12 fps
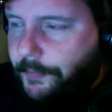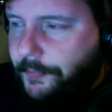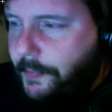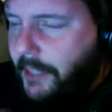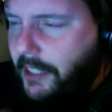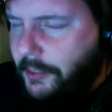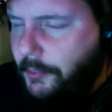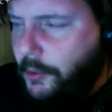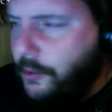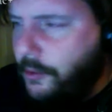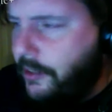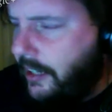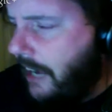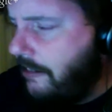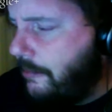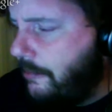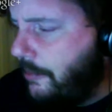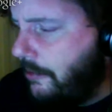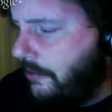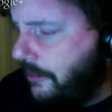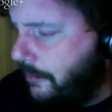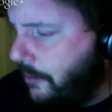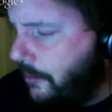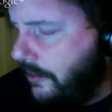a smooth caramel,
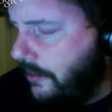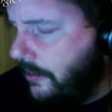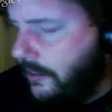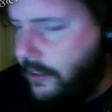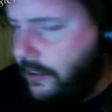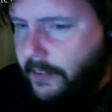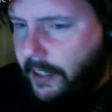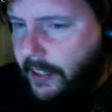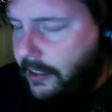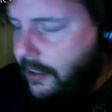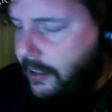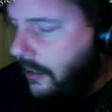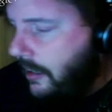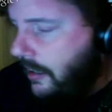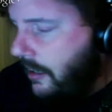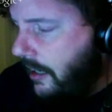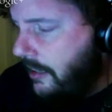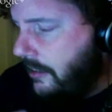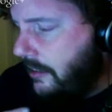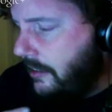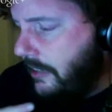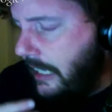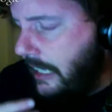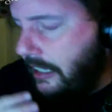smooth coffee, and
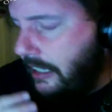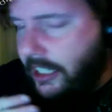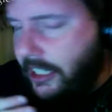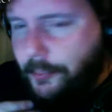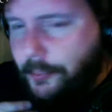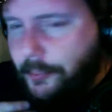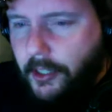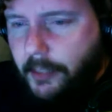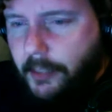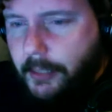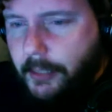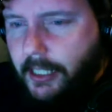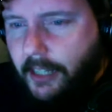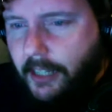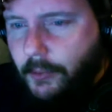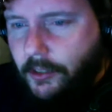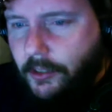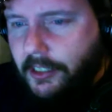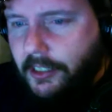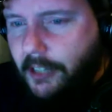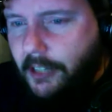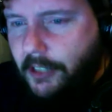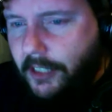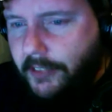that nice burn at the beginning, which has now
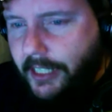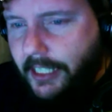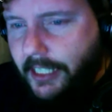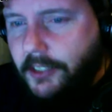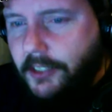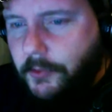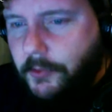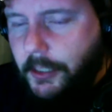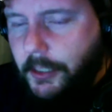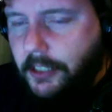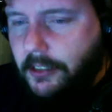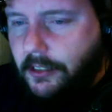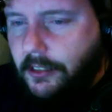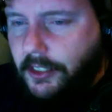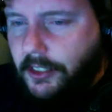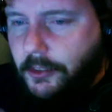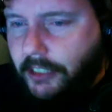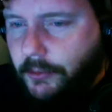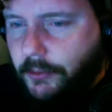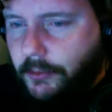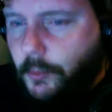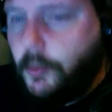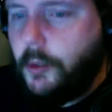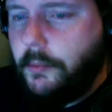kind of eased off a bit just to a gentle
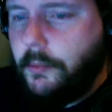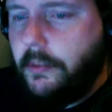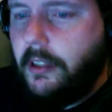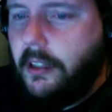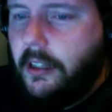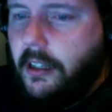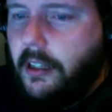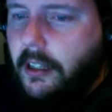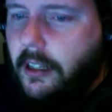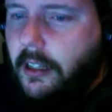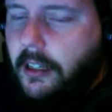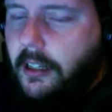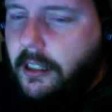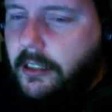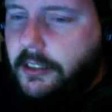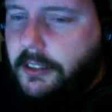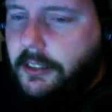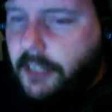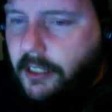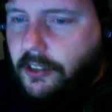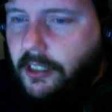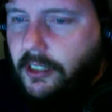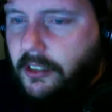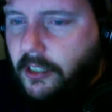warmth. It is such a
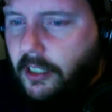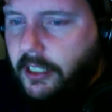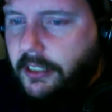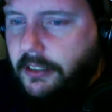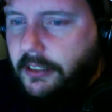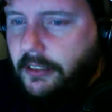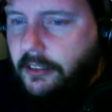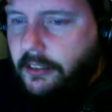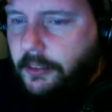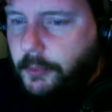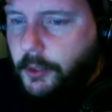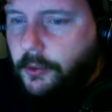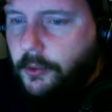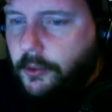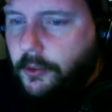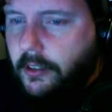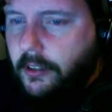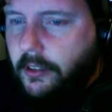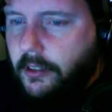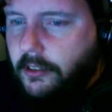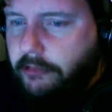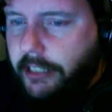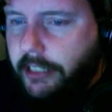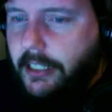nice, smooth,
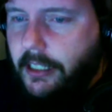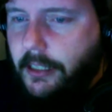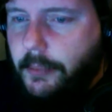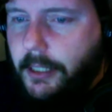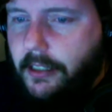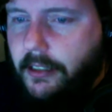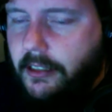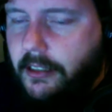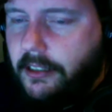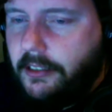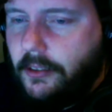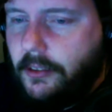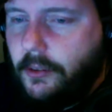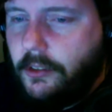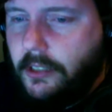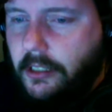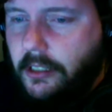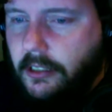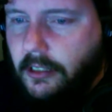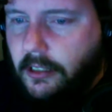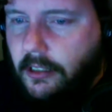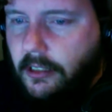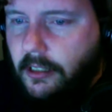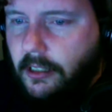treacly beer. It's gorgeous.
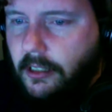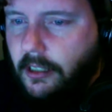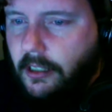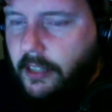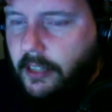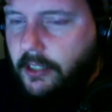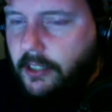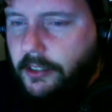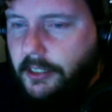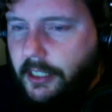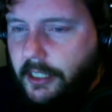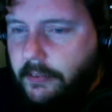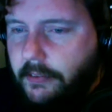Thank you, Steve.